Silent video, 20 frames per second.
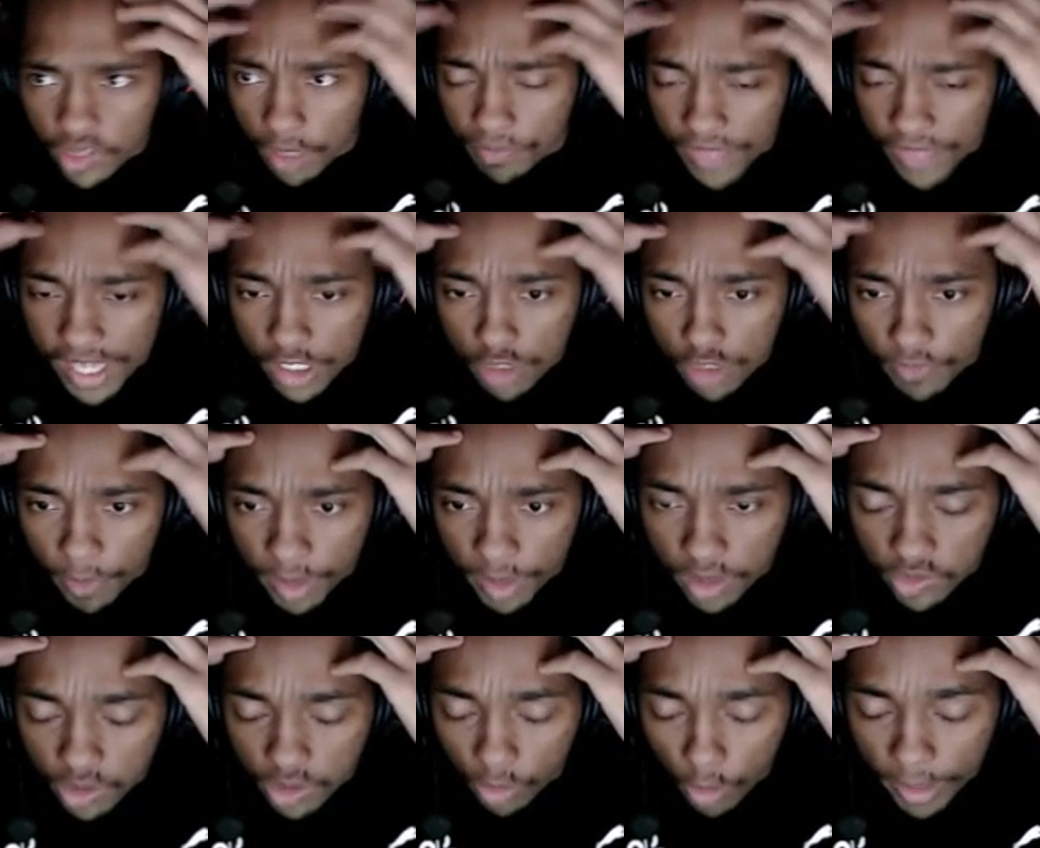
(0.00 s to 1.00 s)
Thank you for bringing
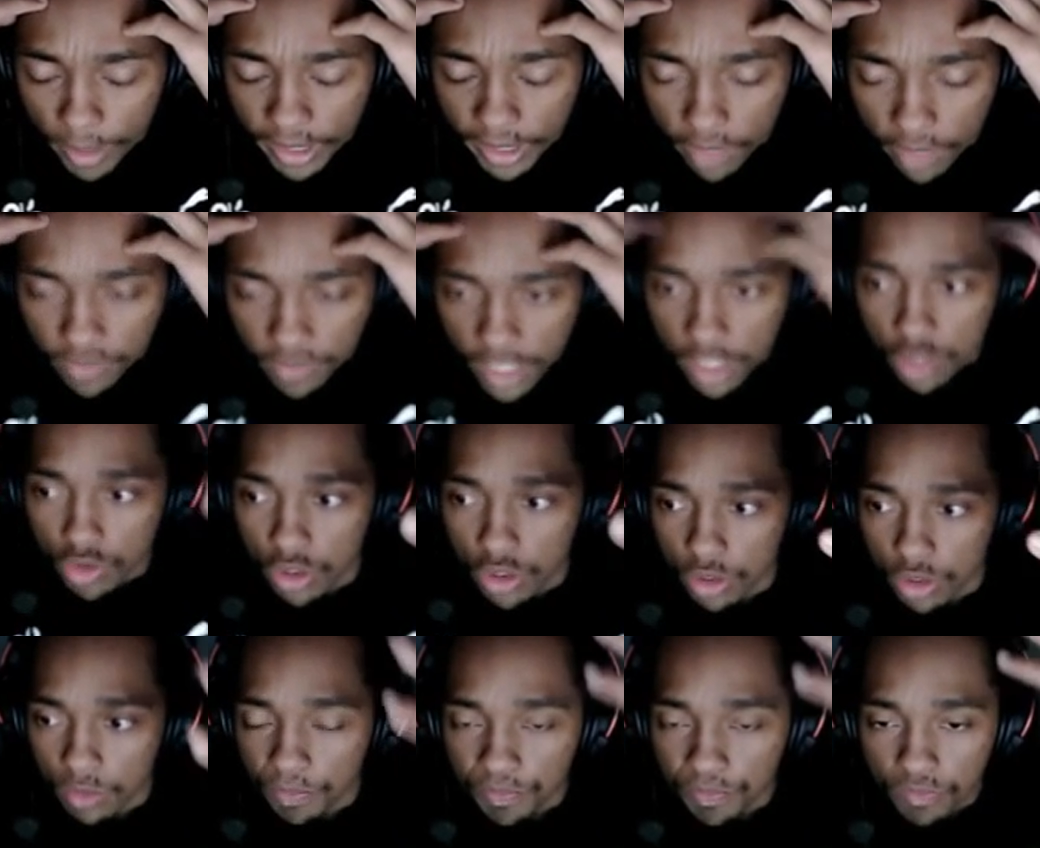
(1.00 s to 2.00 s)
this up. Oh my god, thank you, dude.
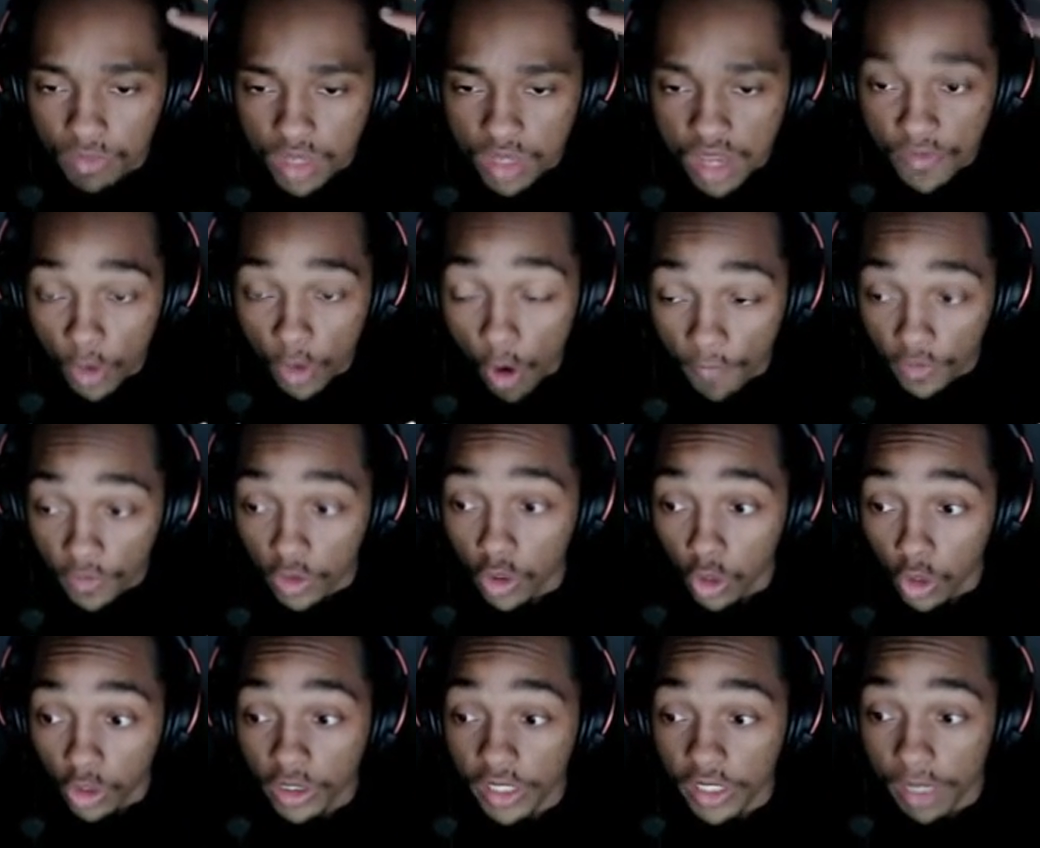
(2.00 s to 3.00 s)
If you're going for an
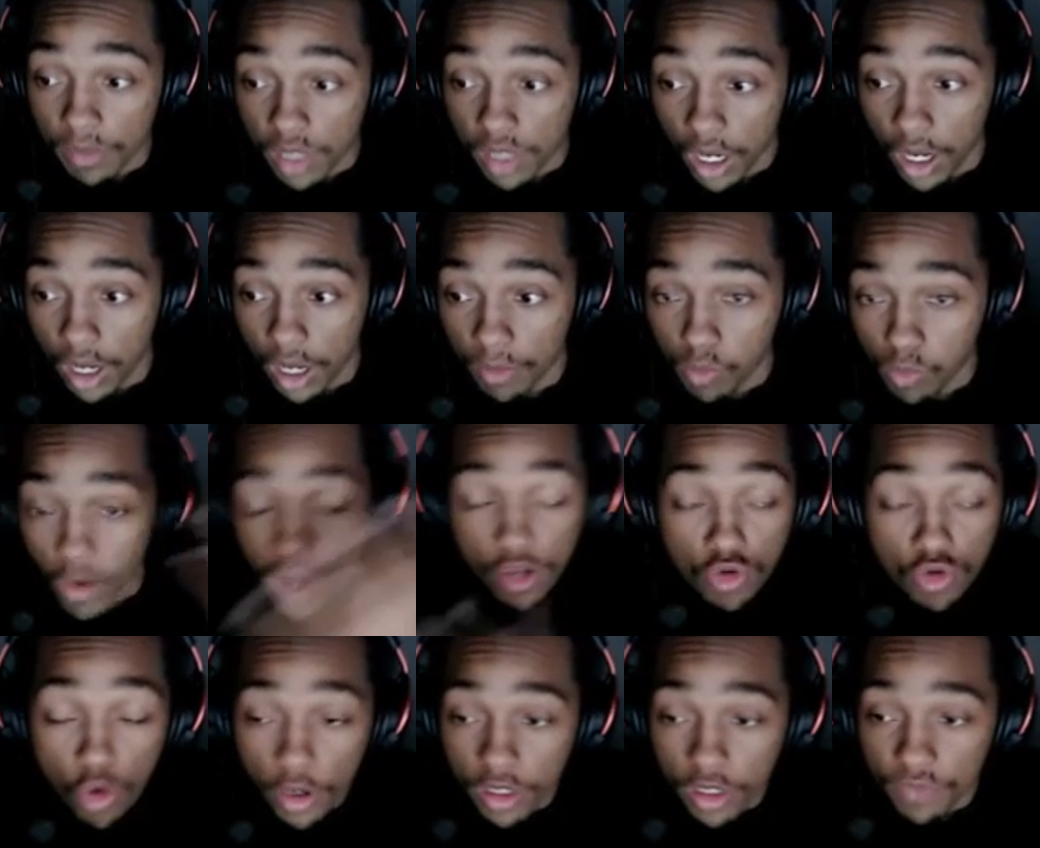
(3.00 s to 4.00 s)
early game comp, why are you
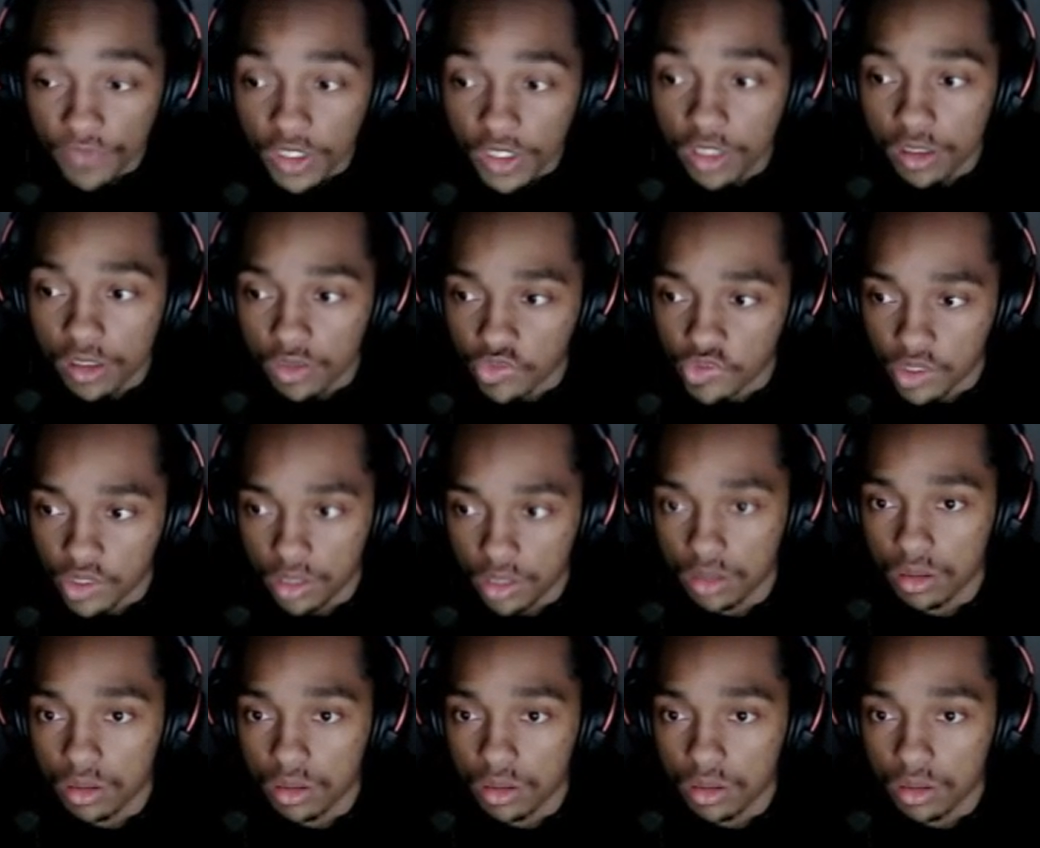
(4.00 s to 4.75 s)
going Aphelios then?